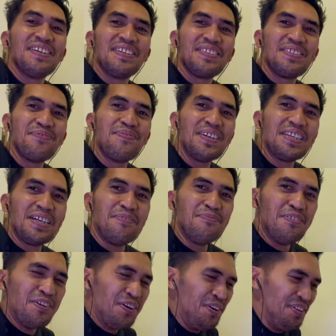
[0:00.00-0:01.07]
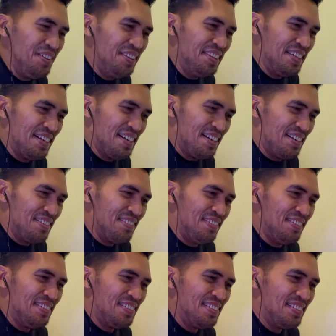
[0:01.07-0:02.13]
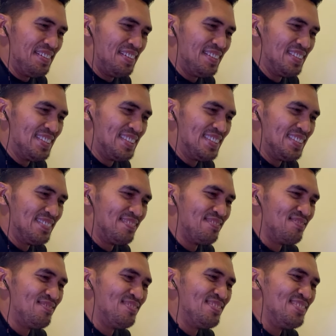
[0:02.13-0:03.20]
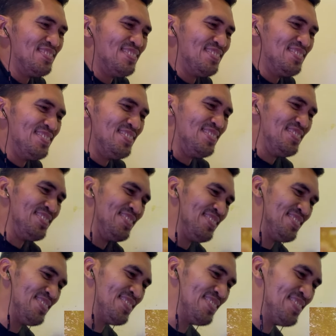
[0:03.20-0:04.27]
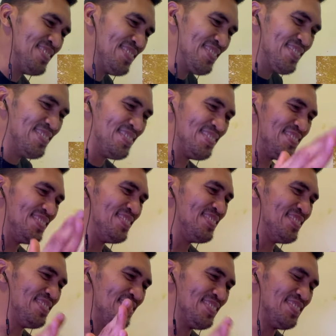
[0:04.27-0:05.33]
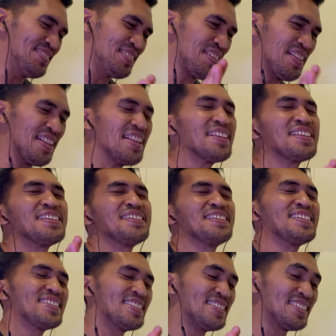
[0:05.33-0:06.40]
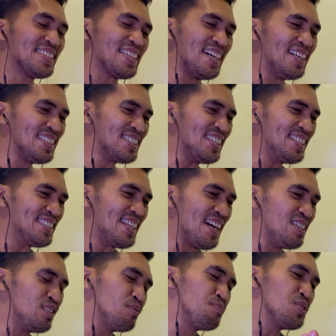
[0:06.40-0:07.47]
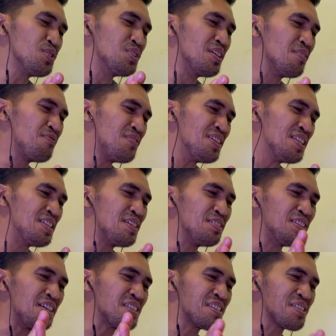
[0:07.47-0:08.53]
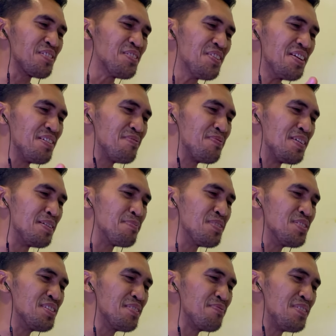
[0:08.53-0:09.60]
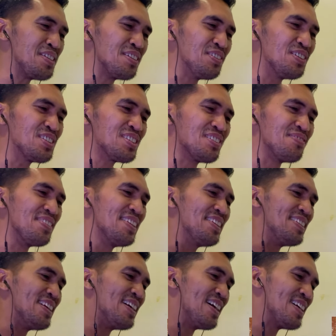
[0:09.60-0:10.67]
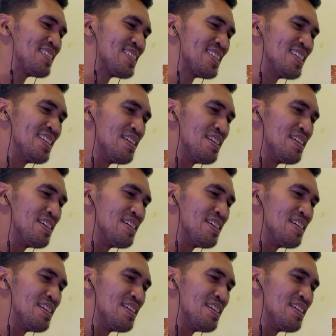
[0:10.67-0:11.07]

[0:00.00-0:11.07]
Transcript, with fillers: you become old now. Ooh. Such a nice music video. The story of the music video, it's really nice.